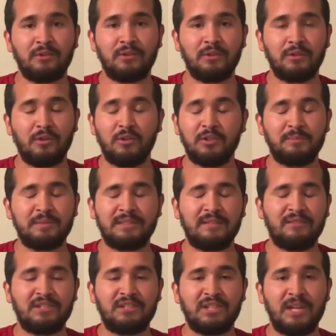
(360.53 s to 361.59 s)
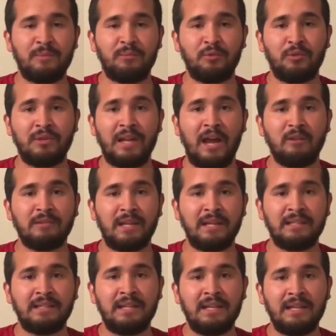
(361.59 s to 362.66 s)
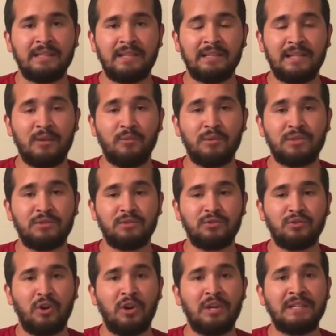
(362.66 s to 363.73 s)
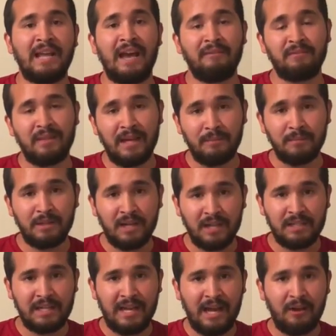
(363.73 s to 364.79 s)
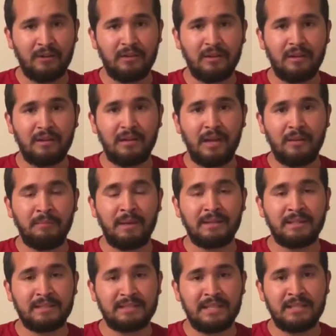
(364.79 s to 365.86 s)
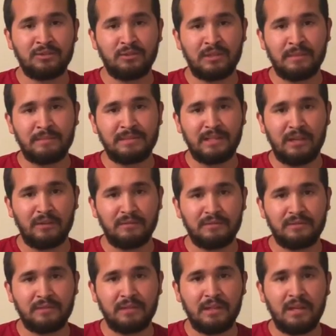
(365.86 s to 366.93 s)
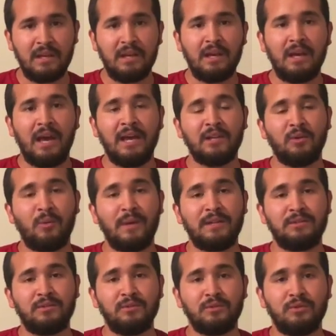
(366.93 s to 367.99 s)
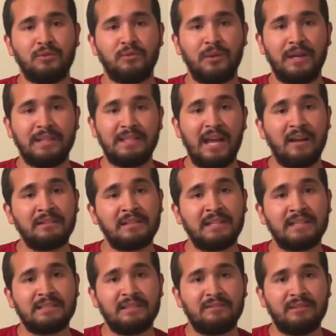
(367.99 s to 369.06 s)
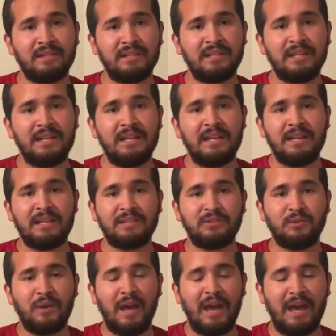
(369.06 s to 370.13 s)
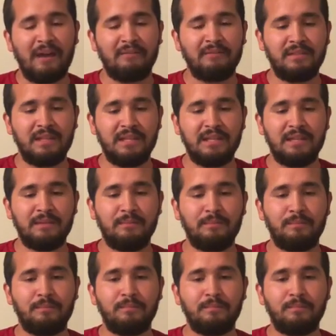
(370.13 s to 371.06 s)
or a specific shape or an outline that they wish to draw, and have them cut it out and make the stencil themselves. And a way to grade down this activity is to have the